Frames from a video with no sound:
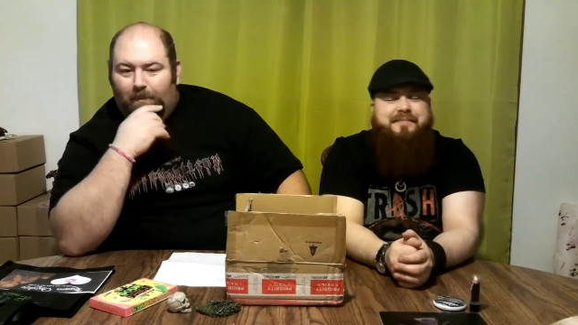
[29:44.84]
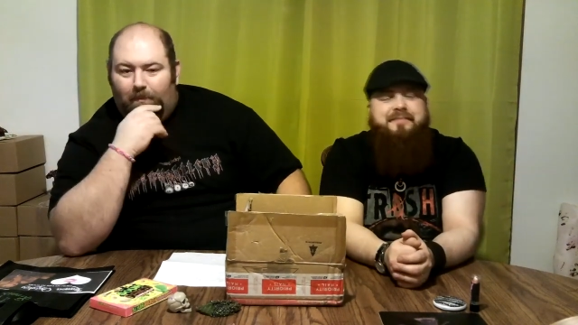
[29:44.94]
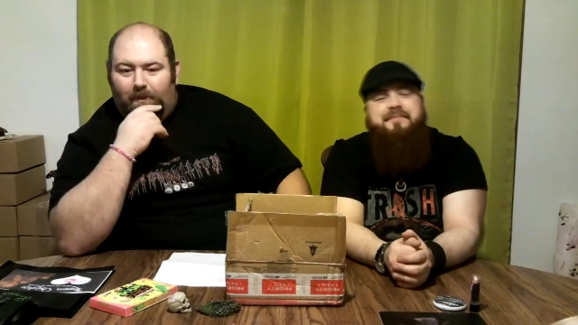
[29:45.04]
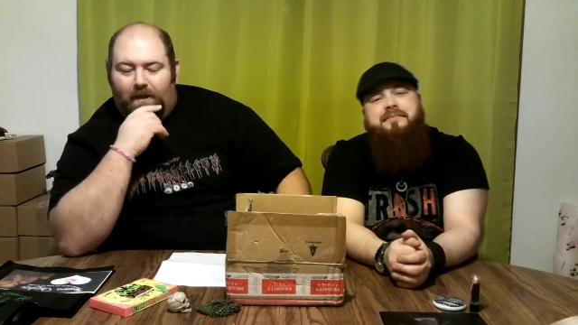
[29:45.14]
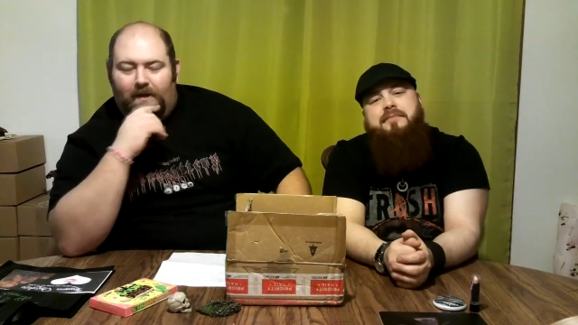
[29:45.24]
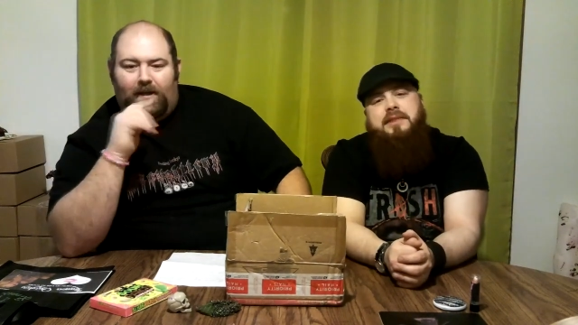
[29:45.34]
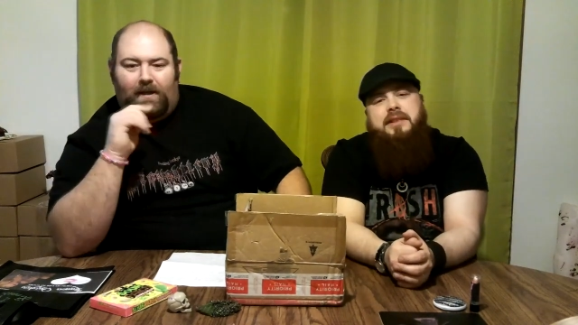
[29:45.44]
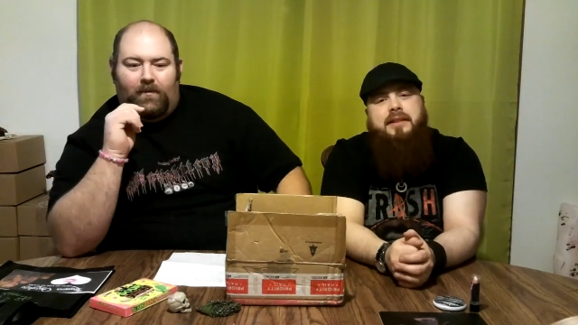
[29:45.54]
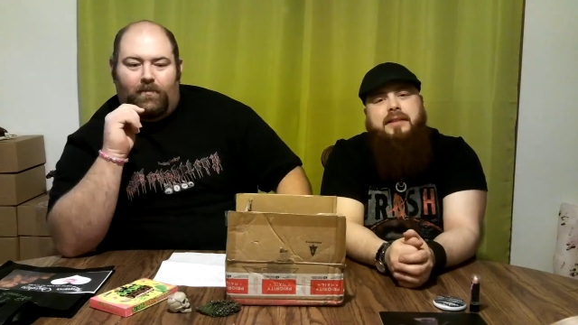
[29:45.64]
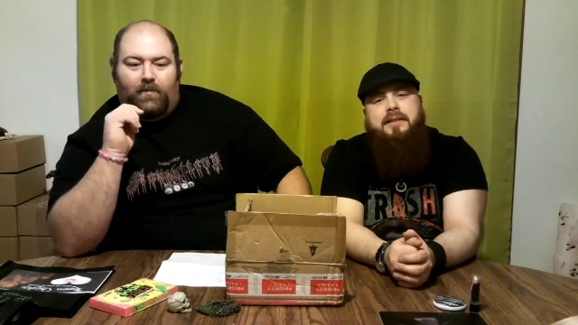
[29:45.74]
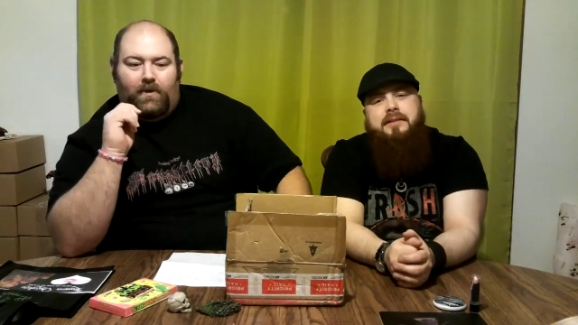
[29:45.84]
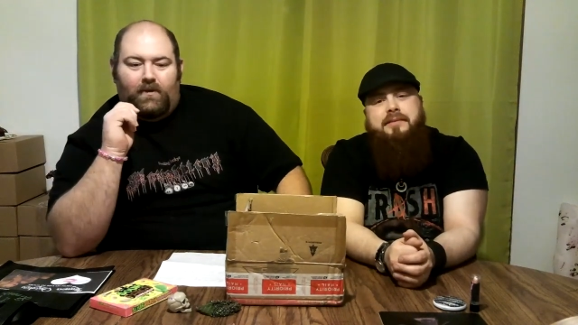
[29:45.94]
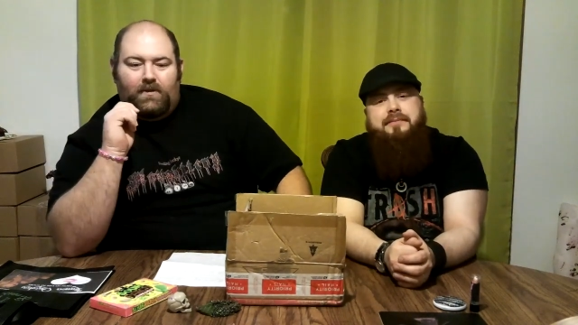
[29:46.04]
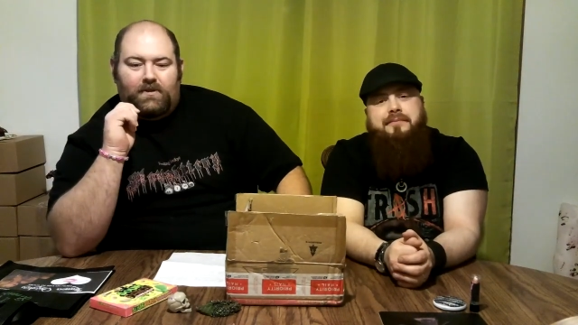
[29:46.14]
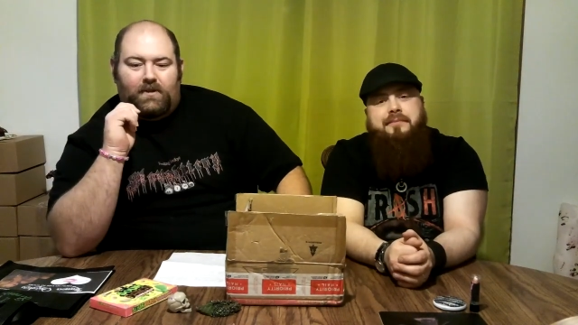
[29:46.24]
Speaker 1: But
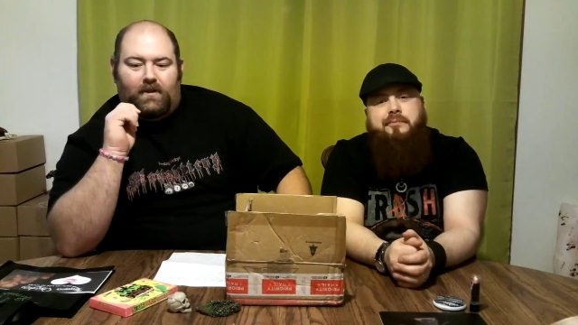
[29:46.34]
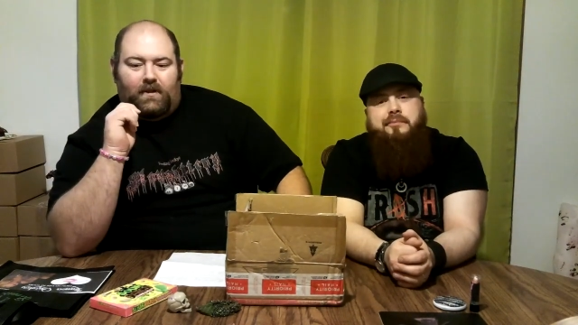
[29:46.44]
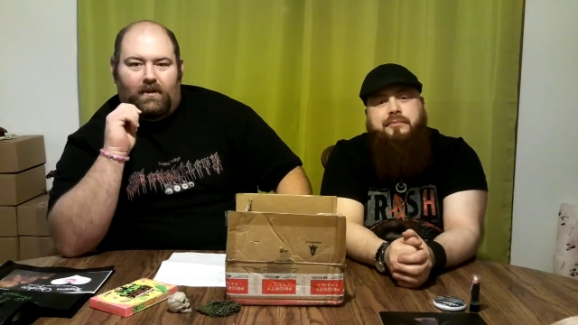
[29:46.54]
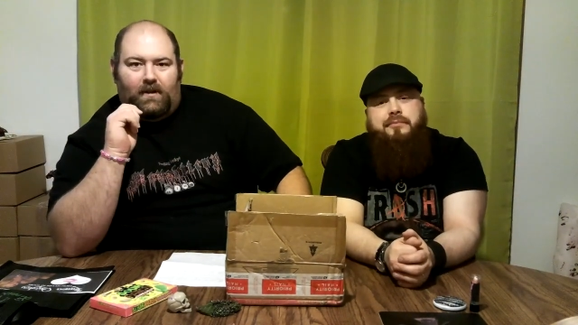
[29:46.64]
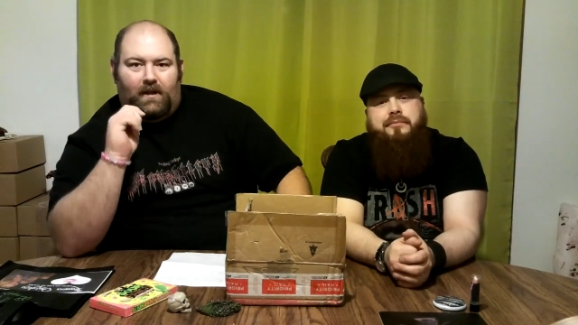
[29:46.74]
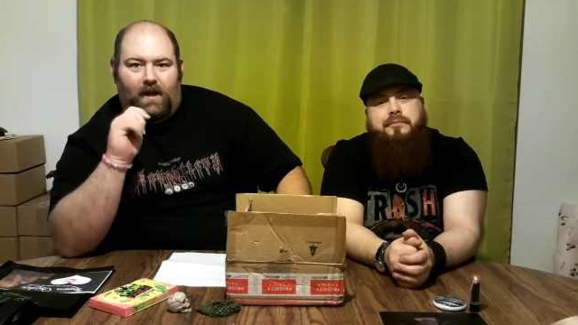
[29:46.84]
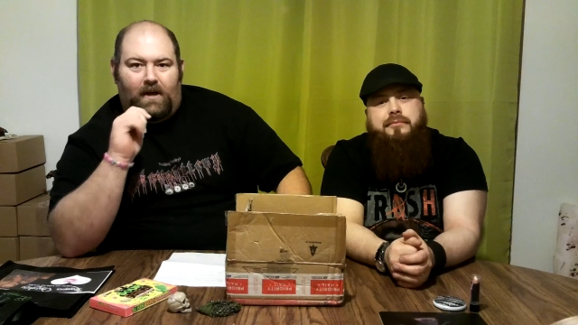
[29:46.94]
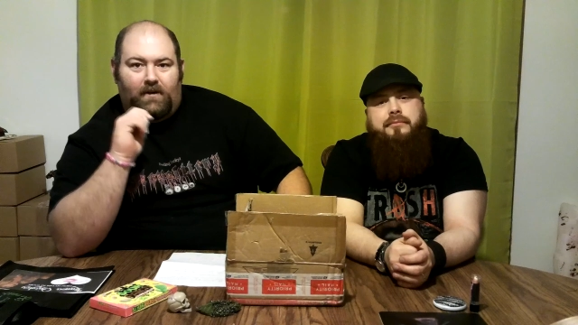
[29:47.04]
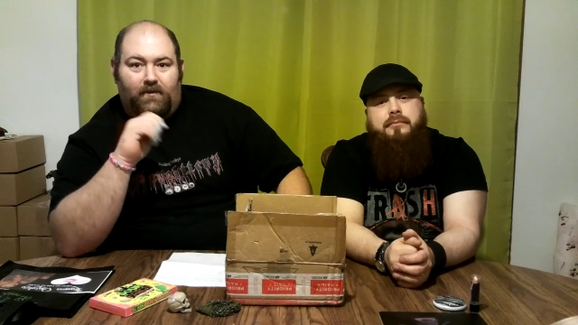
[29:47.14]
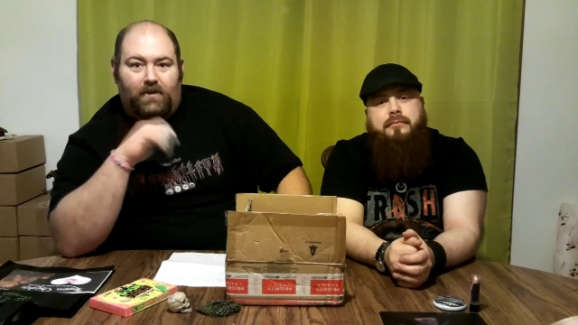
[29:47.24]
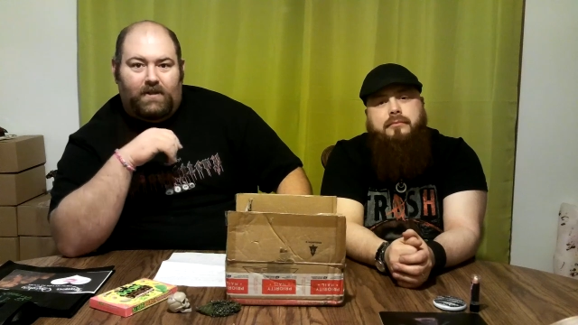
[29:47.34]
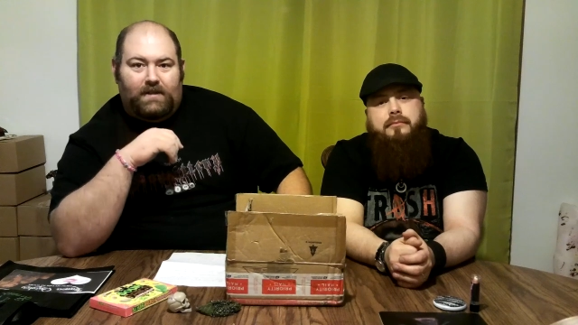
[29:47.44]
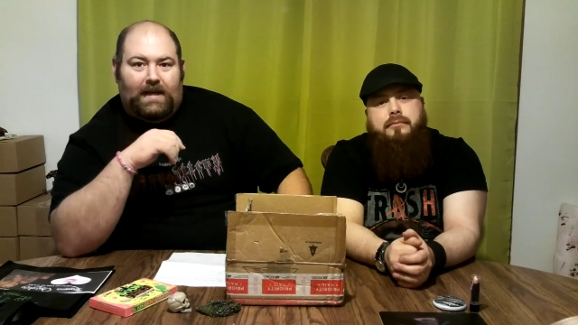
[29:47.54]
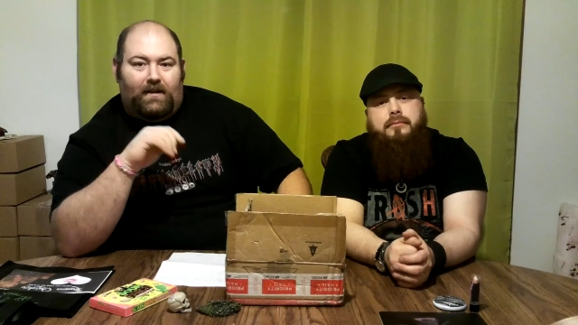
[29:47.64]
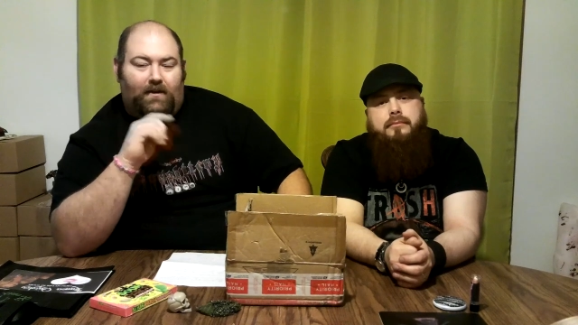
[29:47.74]
there's a lot of good talent.